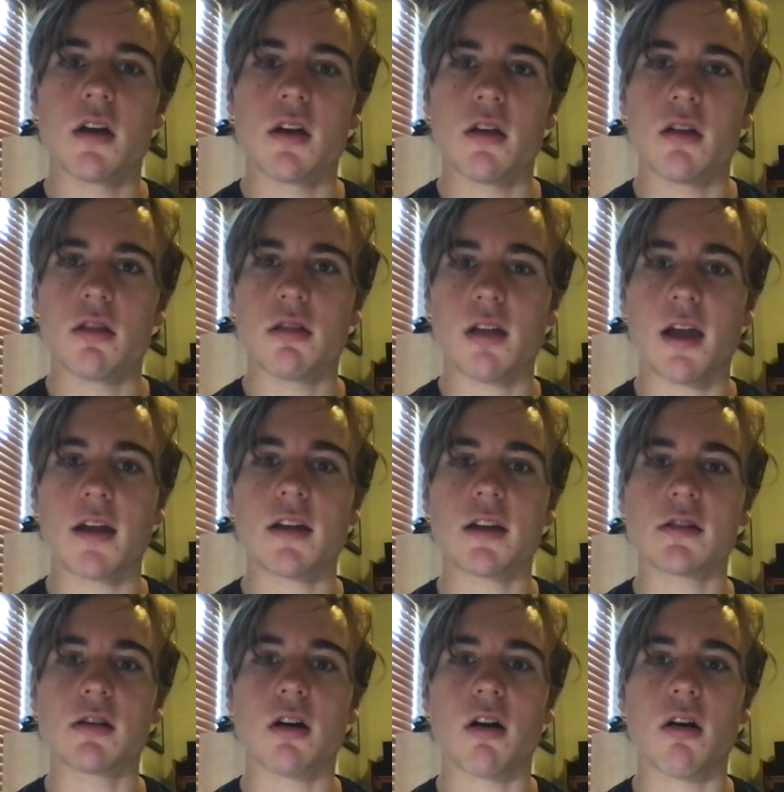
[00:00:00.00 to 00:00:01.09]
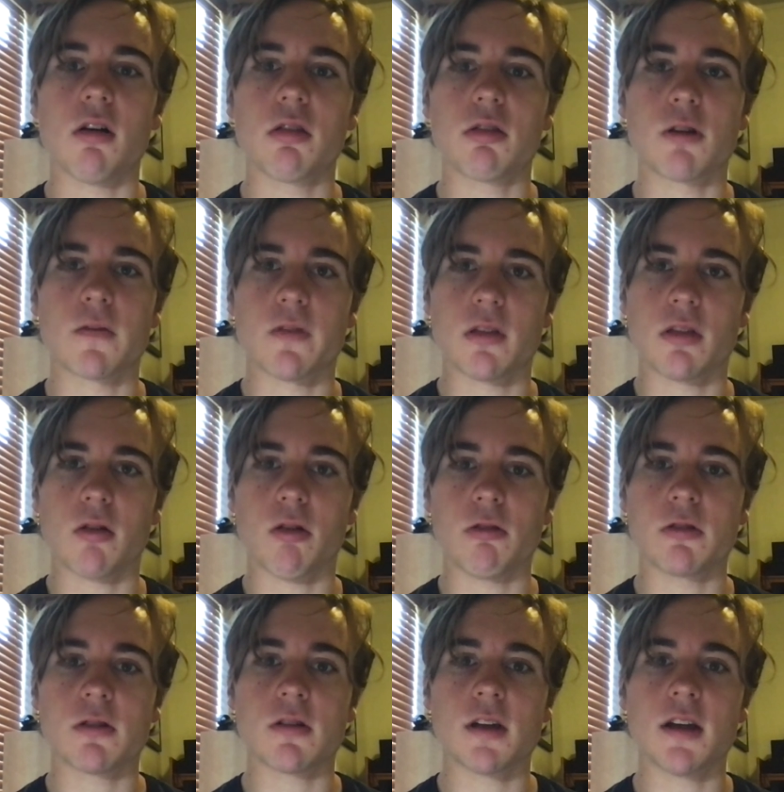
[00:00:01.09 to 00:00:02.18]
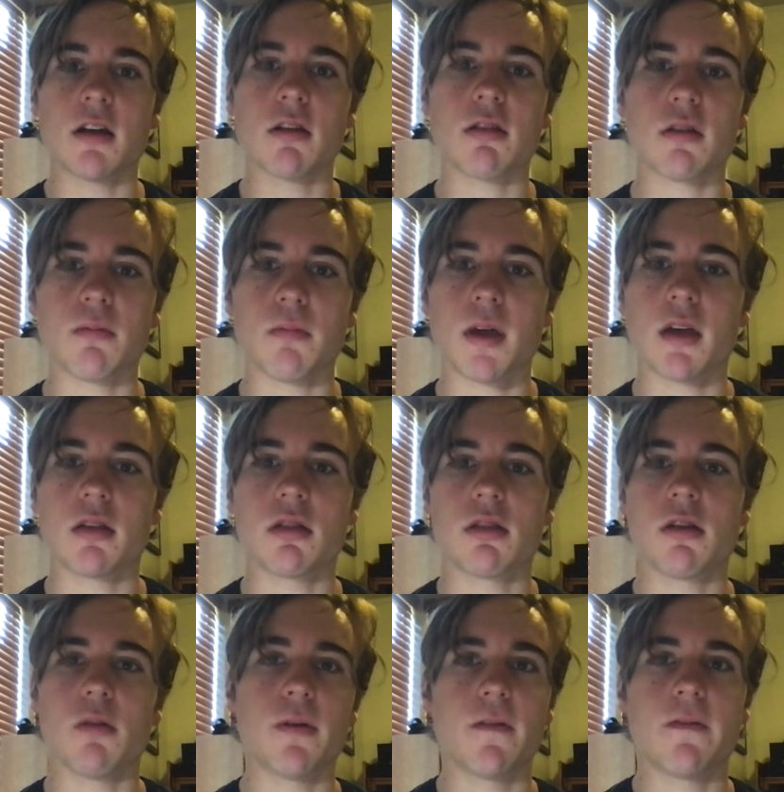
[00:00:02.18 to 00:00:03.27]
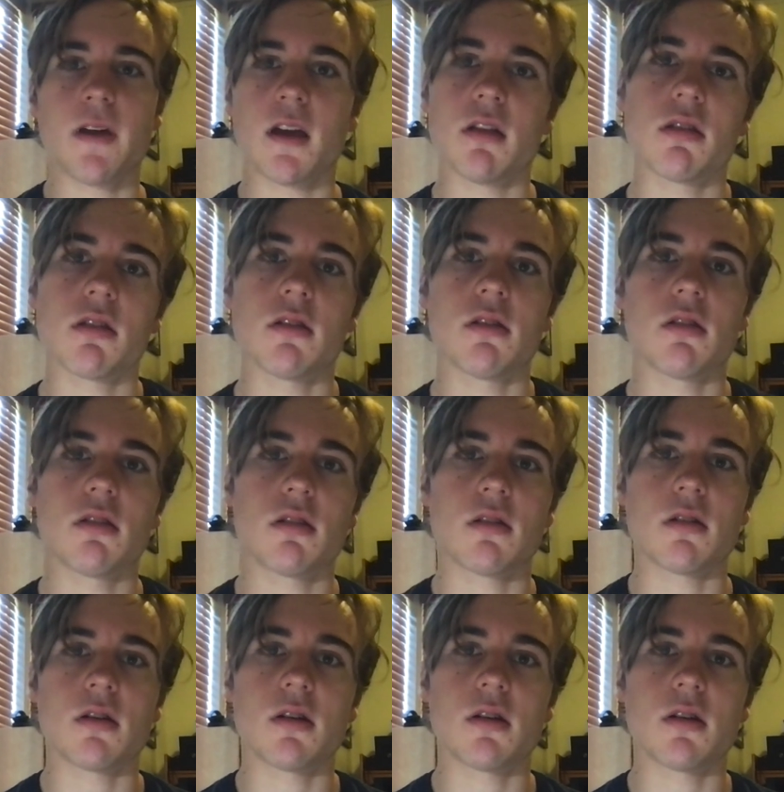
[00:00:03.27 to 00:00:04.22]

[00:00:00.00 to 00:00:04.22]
standing tall, sort of a soldier. He doesn't make stupid faces or,